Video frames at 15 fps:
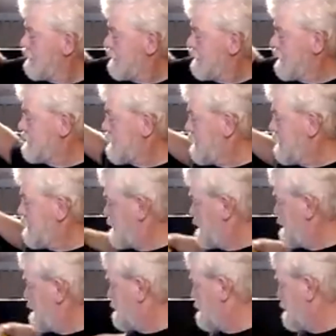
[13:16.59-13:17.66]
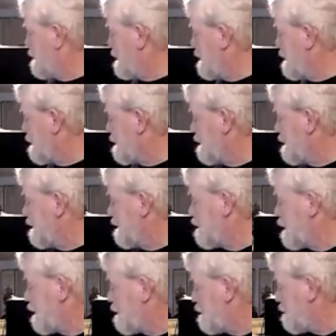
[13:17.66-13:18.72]
These are all things you need to think
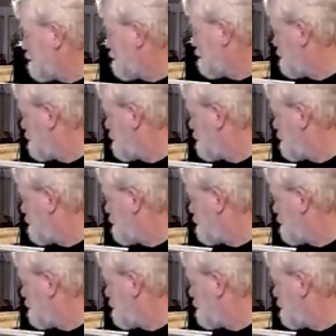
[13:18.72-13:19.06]
about.